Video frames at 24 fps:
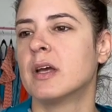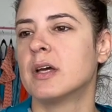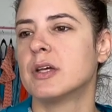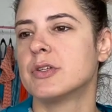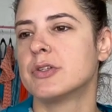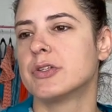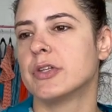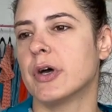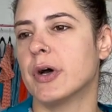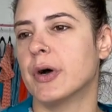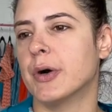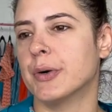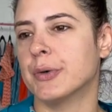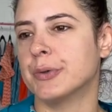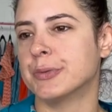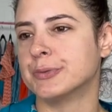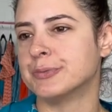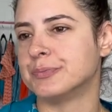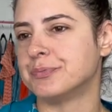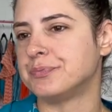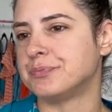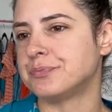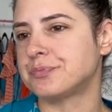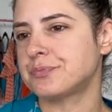
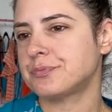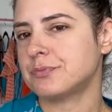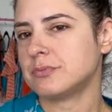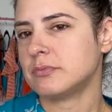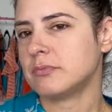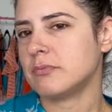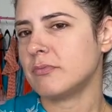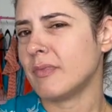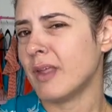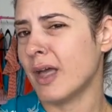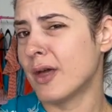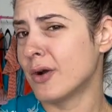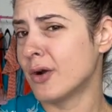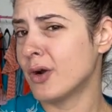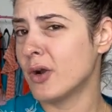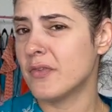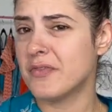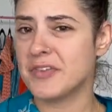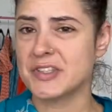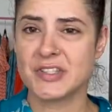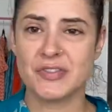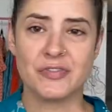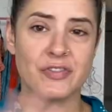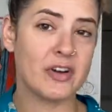So I don't know
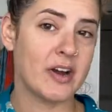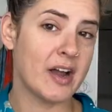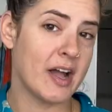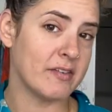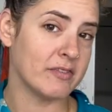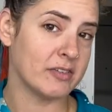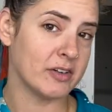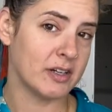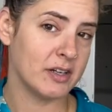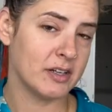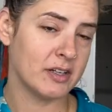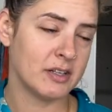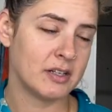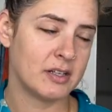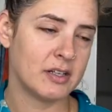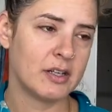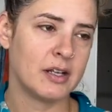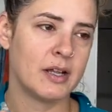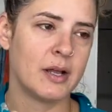if it's forever,